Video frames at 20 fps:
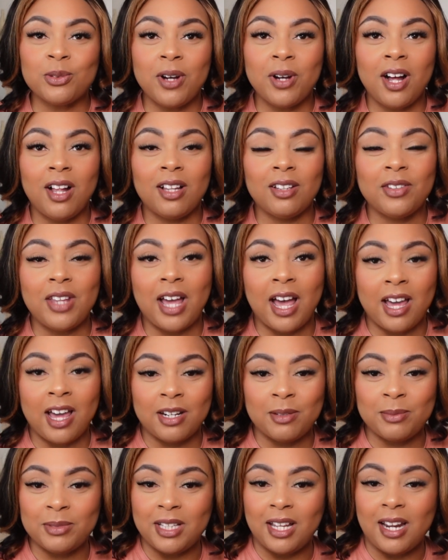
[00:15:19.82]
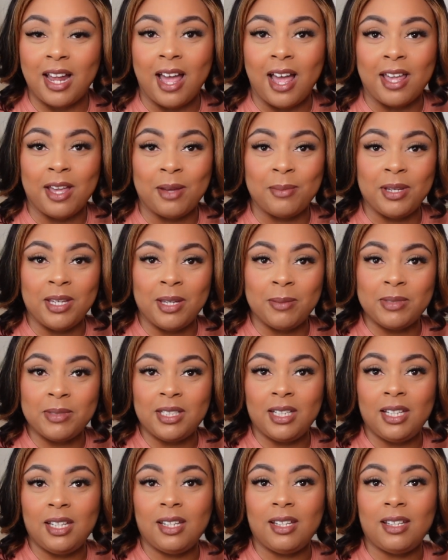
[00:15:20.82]
were all of the items that I am
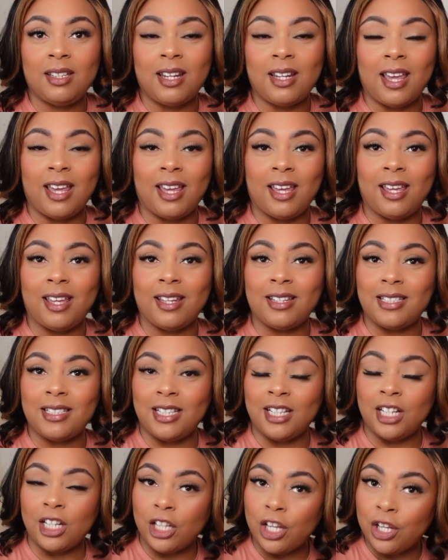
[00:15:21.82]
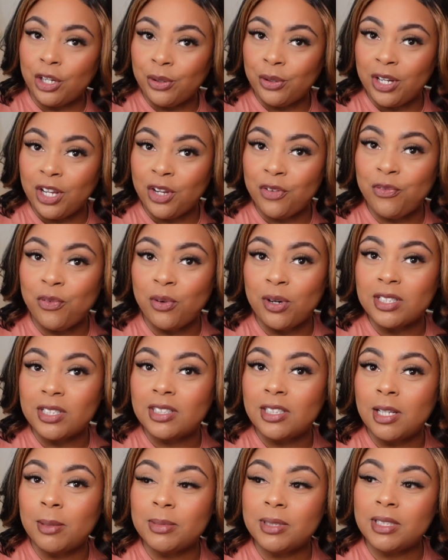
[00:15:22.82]
emptying and decluttering for
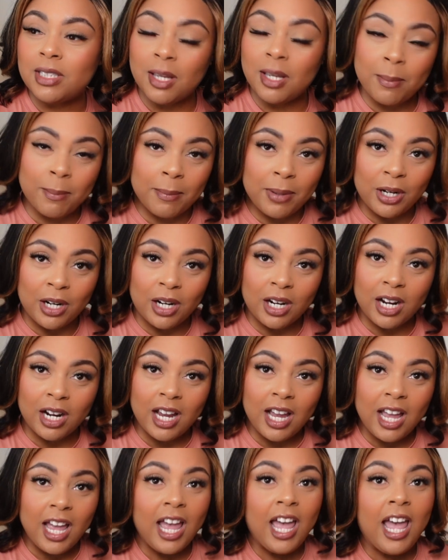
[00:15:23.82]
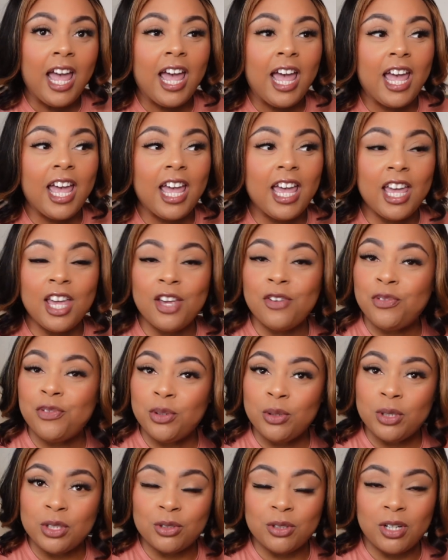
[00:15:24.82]
September. If
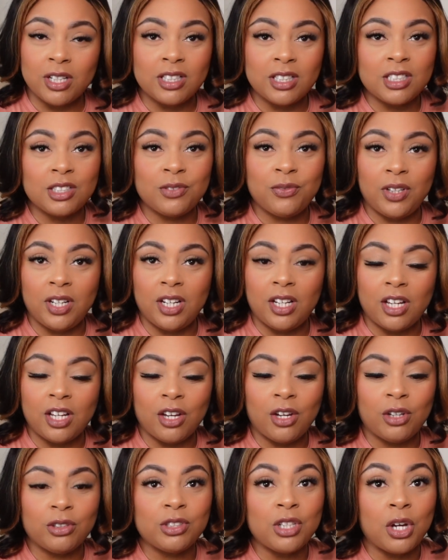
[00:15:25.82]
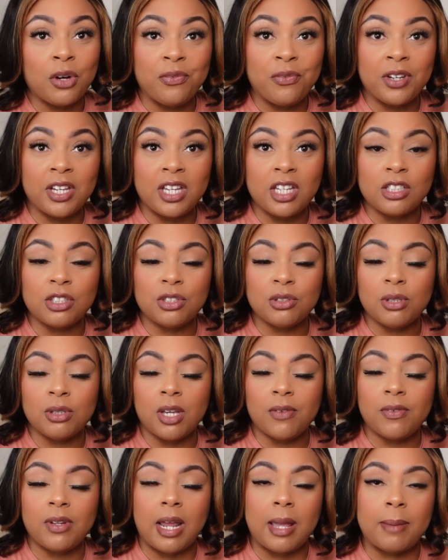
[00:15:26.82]
you enjoyed this video, don't forget to
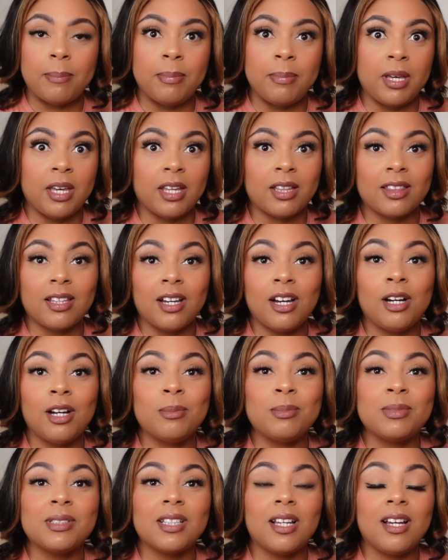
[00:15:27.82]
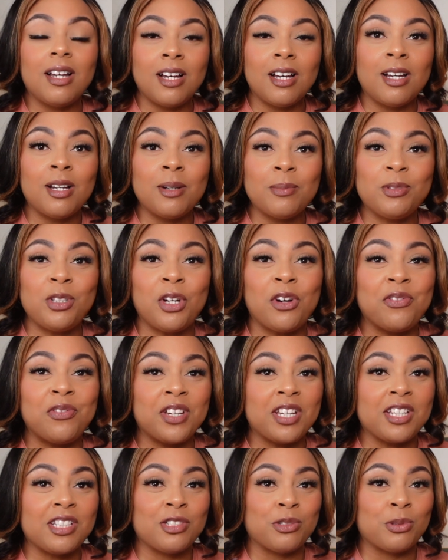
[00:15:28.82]
give it a big thumbs up. Don't
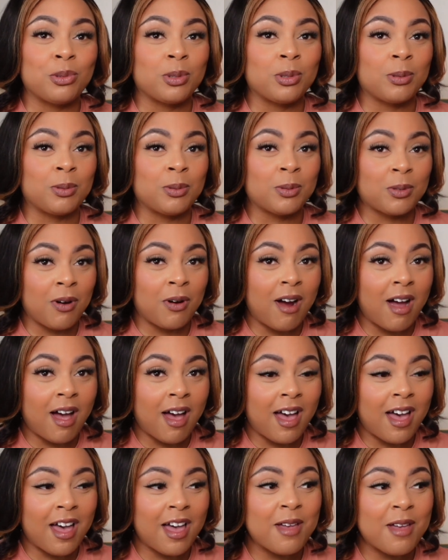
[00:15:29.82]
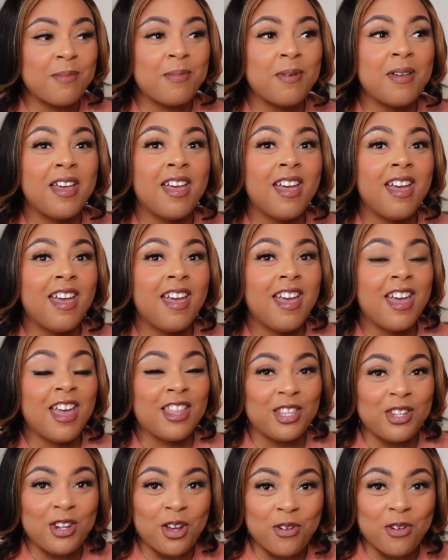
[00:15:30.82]
forget to subscribe
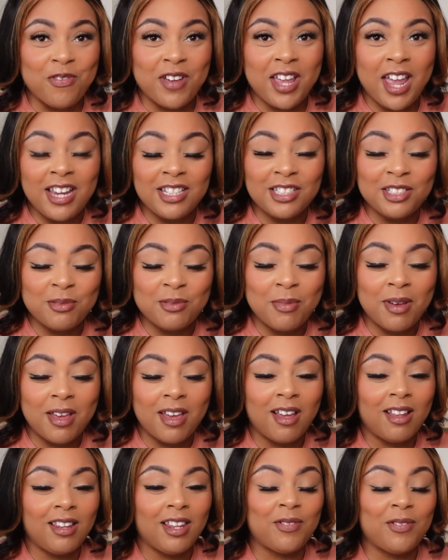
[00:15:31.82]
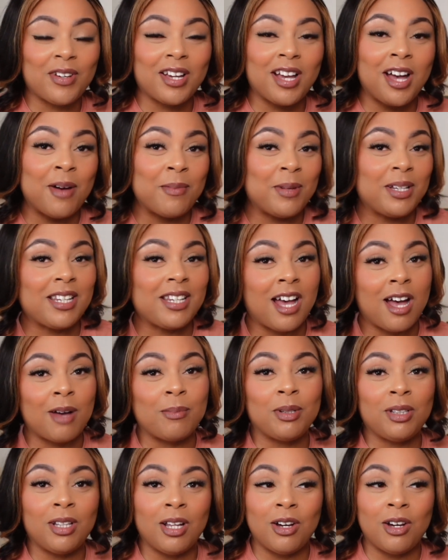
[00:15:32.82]
hit the notification bell, leave a comment down
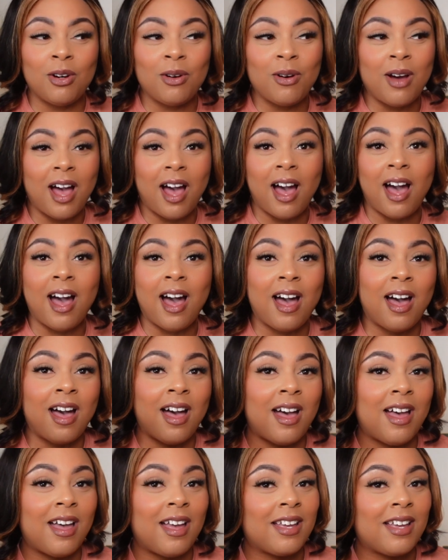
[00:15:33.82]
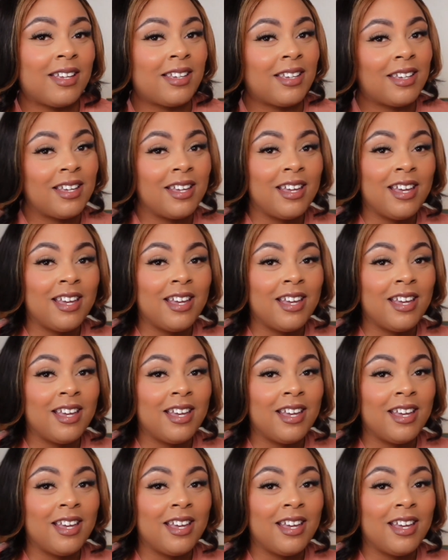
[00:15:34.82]
below. I